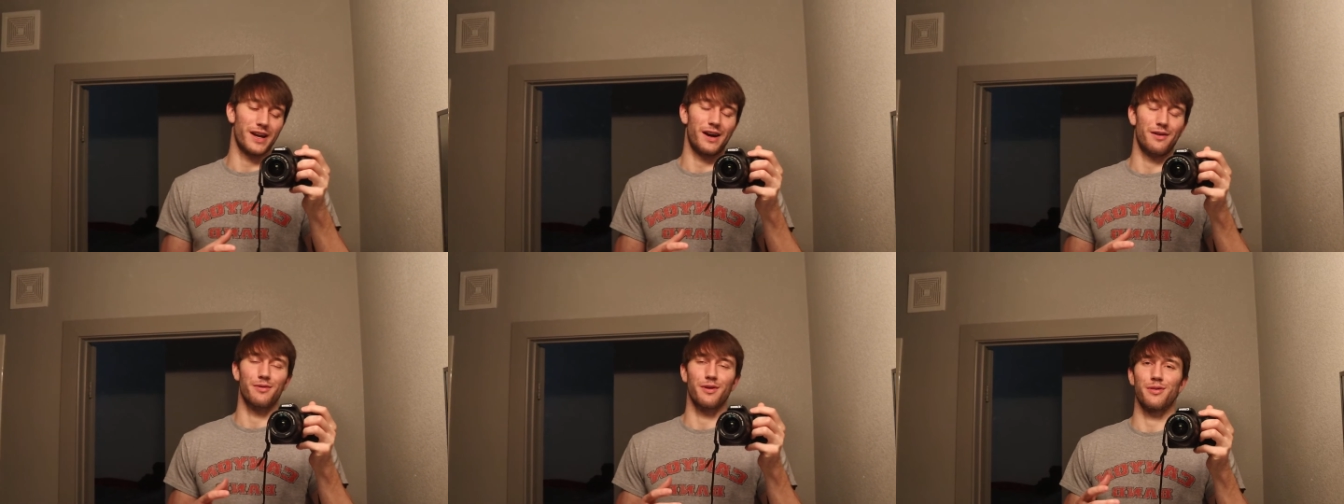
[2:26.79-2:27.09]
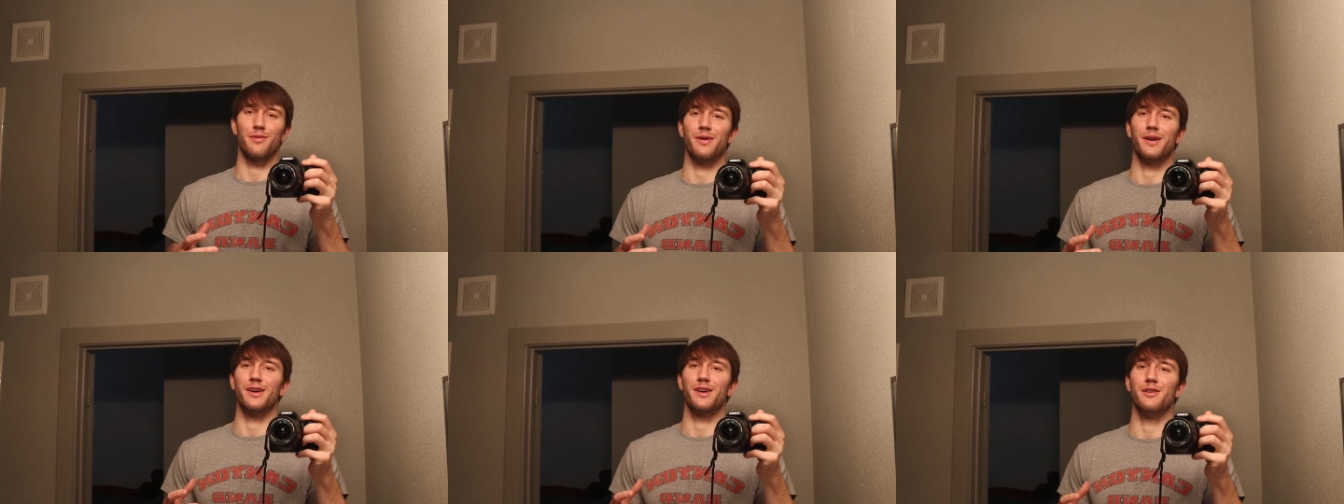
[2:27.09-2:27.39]
out
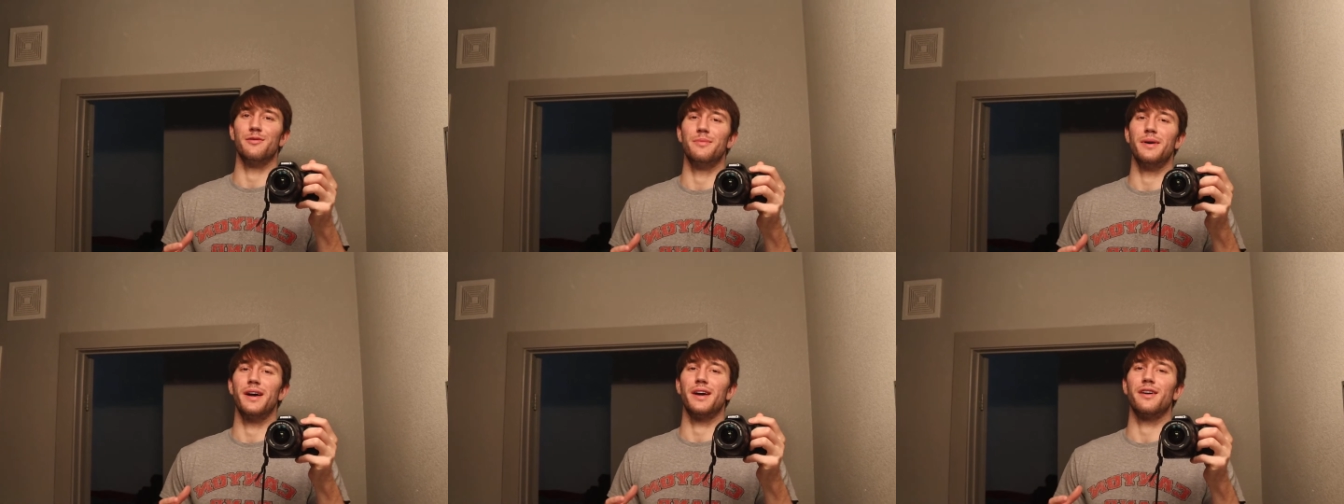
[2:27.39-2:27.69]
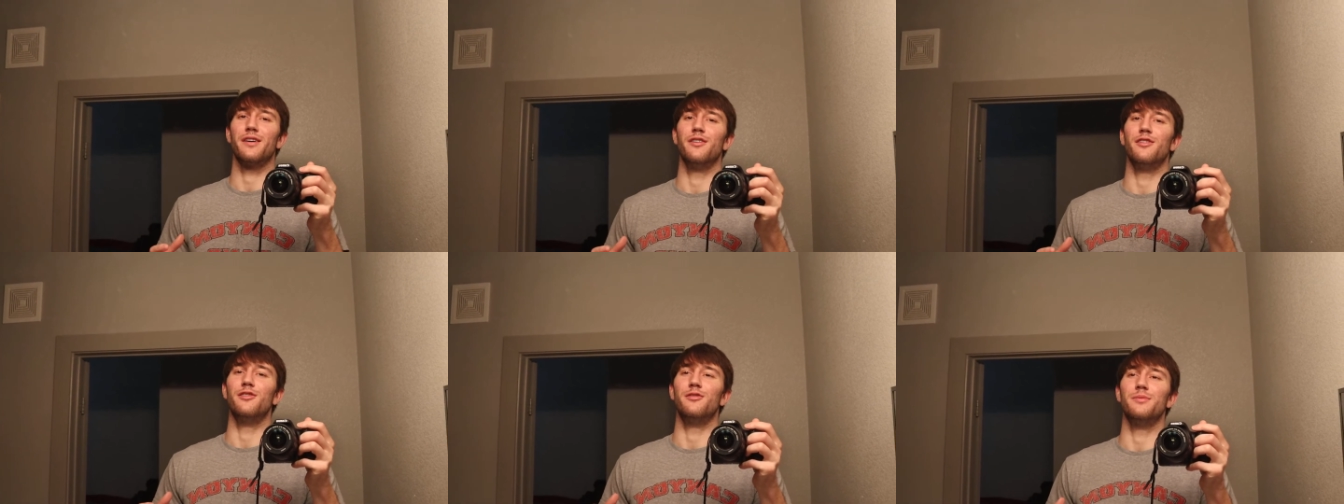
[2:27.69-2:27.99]
with when I go
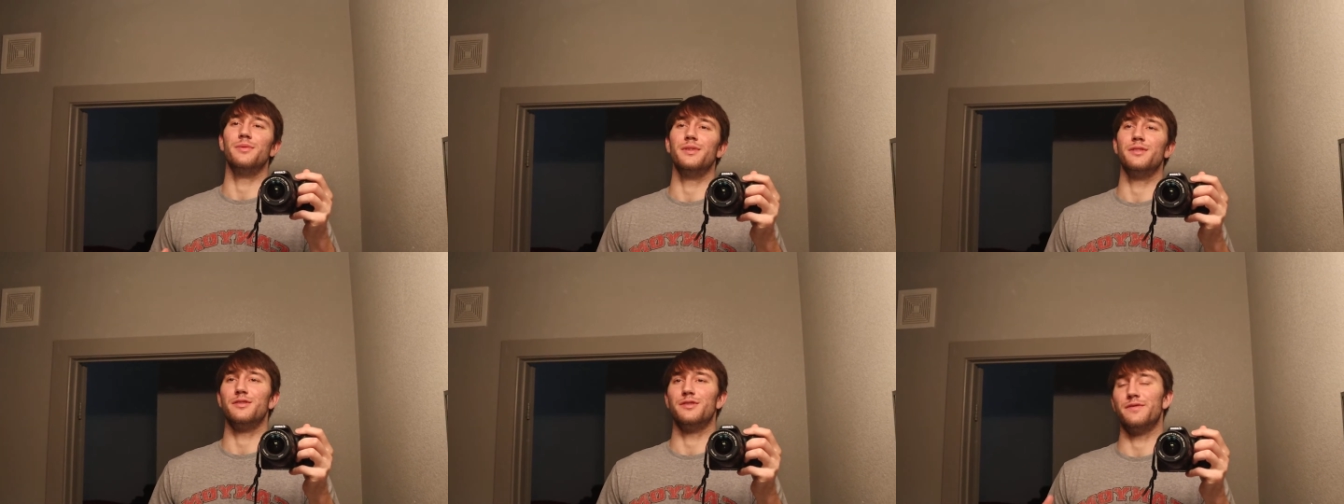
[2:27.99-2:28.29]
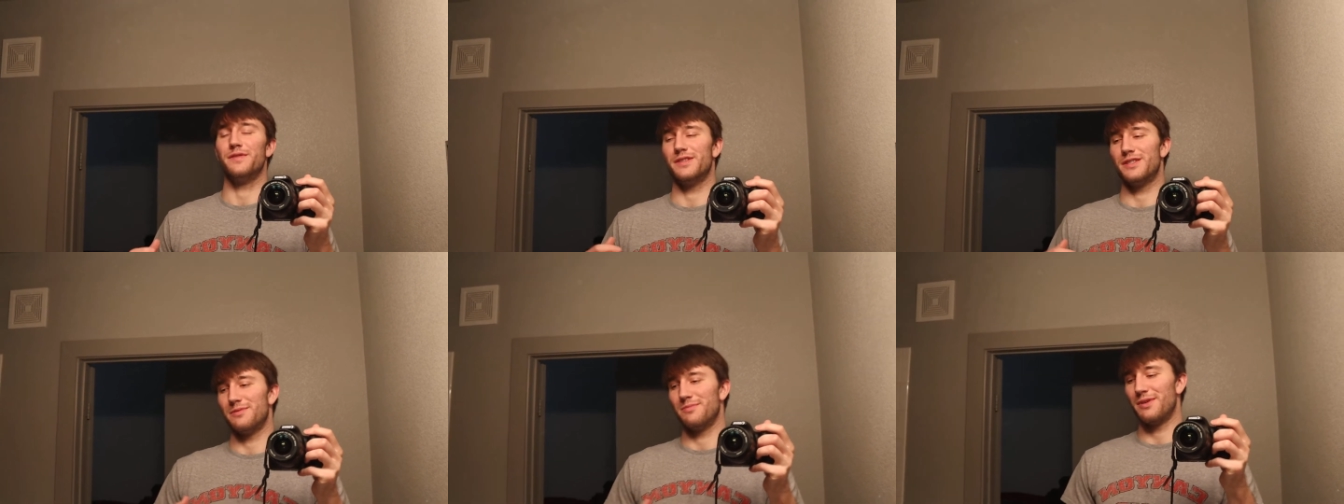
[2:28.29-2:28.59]
back home and who's
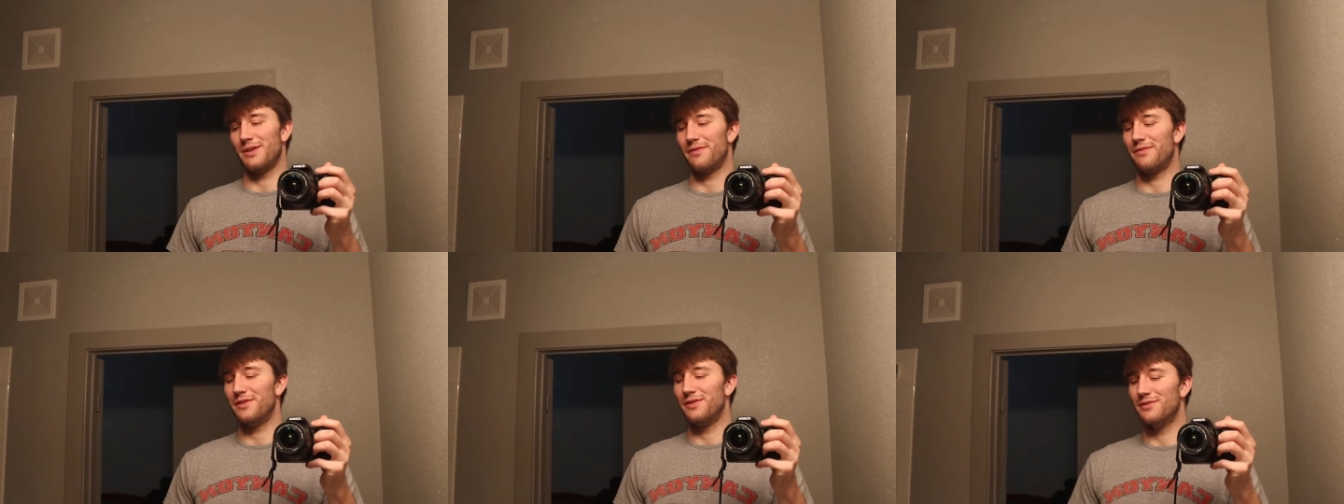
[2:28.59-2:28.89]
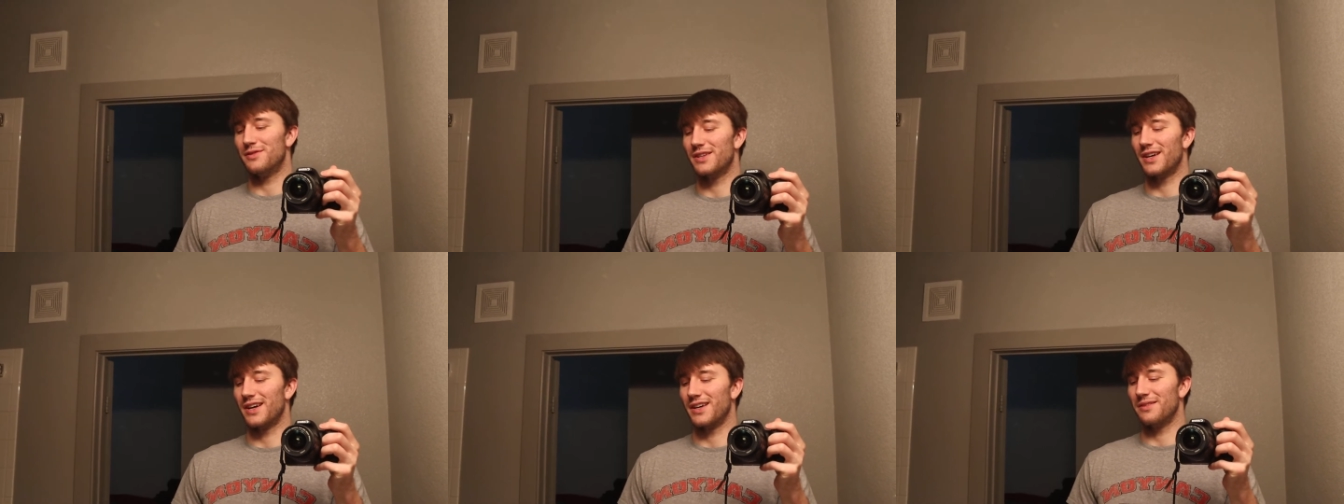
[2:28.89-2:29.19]
visited me a
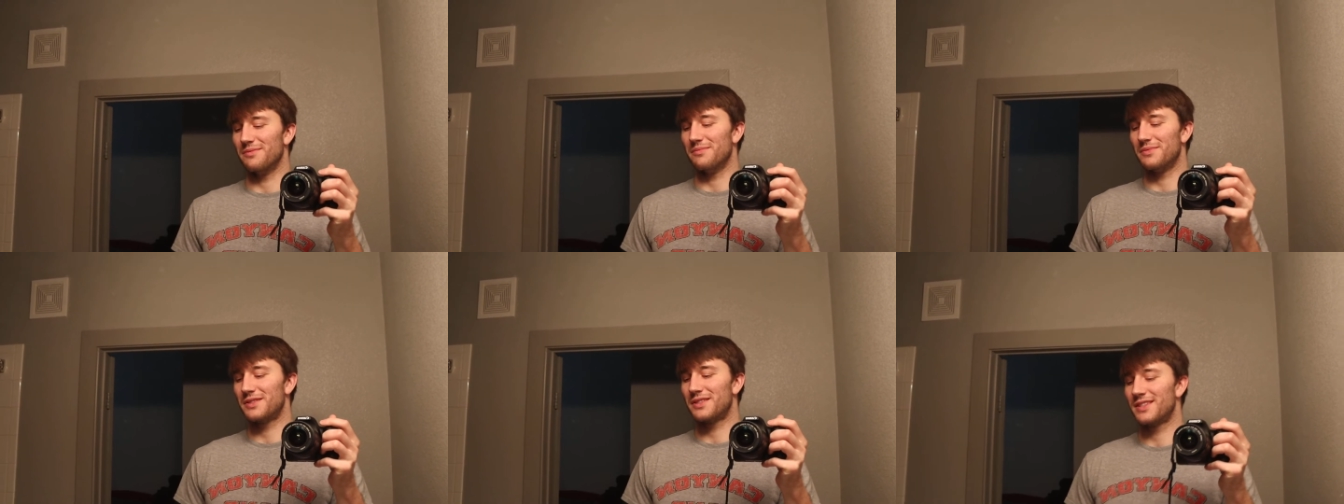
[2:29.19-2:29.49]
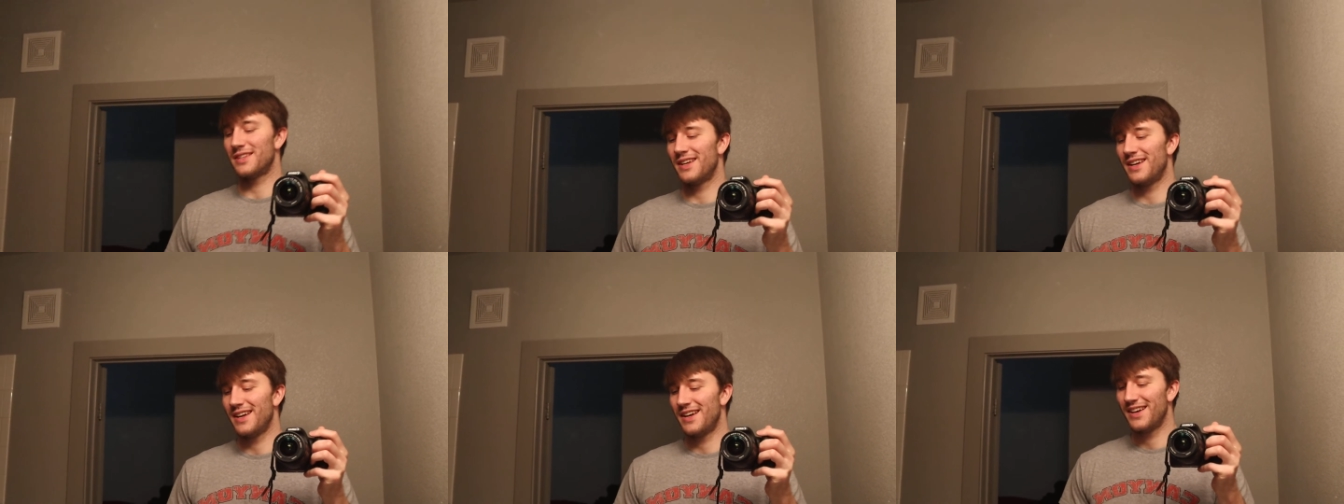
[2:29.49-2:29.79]
few
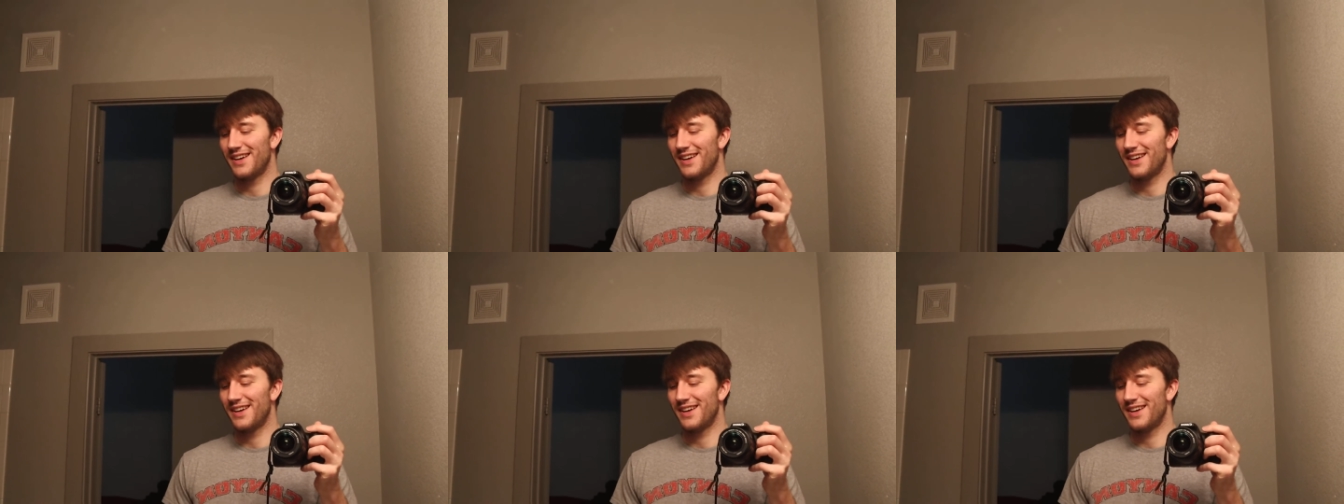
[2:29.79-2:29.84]
times.